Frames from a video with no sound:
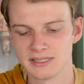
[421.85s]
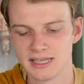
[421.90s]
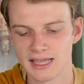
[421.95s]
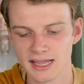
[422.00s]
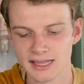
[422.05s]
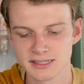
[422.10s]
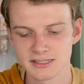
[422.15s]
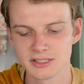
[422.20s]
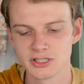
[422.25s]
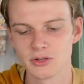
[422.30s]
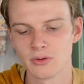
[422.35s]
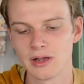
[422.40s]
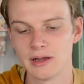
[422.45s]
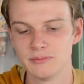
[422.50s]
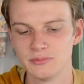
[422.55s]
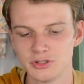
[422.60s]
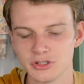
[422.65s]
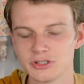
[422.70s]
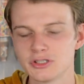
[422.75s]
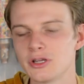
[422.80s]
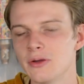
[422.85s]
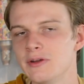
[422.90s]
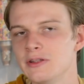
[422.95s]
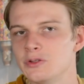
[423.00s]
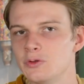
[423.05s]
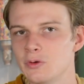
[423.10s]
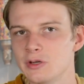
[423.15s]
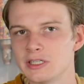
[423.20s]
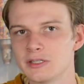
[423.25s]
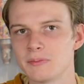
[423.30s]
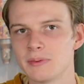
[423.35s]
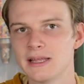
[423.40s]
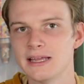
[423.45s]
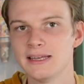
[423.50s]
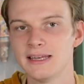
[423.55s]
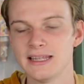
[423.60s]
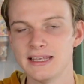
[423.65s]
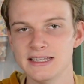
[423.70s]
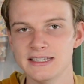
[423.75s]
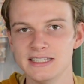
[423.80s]
get, so I'm just going to
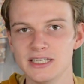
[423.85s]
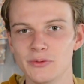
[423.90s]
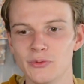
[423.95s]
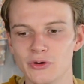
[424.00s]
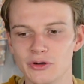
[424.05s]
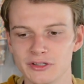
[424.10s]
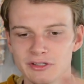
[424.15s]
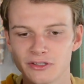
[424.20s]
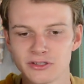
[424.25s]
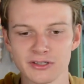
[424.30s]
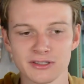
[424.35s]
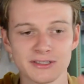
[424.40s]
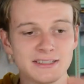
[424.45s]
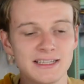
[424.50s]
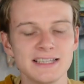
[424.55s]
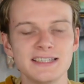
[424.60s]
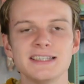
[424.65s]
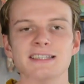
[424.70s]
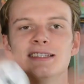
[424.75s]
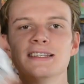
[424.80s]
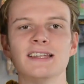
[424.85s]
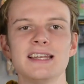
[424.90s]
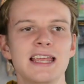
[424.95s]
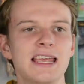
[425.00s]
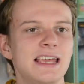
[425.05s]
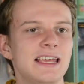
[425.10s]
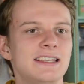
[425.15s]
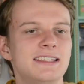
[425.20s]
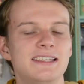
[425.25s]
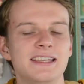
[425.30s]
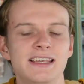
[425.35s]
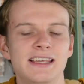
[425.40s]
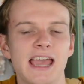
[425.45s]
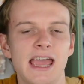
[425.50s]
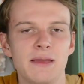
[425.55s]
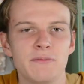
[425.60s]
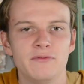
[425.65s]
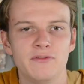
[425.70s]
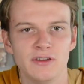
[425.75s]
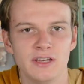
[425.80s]
explain the easy ones, because this is an easy
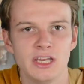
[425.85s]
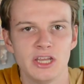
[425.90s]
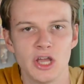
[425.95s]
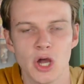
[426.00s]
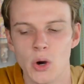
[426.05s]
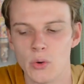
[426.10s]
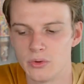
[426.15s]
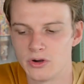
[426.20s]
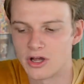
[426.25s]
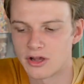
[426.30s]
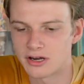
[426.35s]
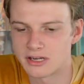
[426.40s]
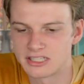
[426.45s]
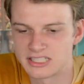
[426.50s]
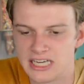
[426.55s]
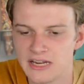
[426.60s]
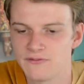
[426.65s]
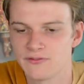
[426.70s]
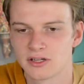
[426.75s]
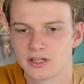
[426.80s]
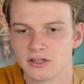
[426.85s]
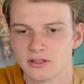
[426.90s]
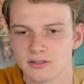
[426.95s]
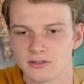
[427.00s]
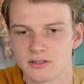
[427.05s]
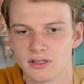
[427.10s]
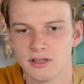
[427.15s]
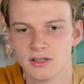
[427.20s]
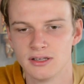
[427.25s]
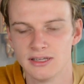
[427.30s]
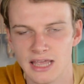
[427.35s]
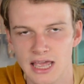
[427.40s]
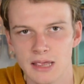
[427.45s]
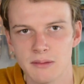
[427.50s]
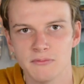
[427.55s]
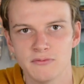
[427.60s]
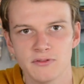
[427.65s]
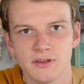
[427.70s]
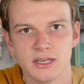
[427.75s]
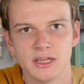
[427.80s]
game video, not a difficult
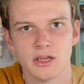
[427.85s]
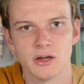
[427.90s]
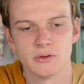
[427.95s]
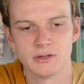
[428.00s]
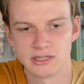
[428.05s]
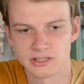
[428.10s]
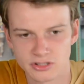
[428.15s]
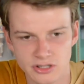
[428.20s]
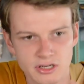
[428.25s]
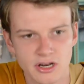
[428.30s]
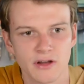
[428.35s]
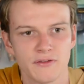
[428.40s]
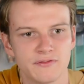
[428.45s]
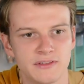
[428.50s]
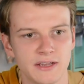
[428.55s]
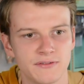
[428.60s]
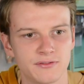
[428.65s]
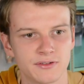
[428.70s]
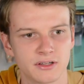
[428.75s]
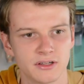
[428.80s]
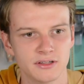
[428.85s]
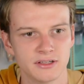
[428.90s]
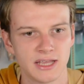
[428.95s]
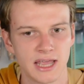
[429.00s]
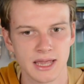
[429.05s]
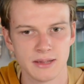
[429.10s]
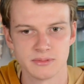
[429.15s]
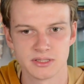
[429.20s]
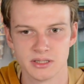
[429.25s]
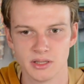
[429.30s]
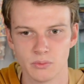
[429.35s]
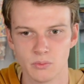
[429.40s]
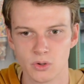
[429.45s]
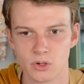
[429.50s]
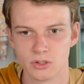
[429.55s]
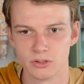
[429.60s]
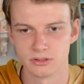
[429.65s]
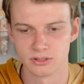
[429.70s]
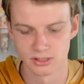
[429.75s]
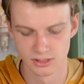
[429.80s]
game video. There's enough difficult games in the
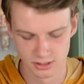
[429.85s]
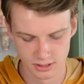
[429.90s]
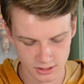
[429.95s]
world.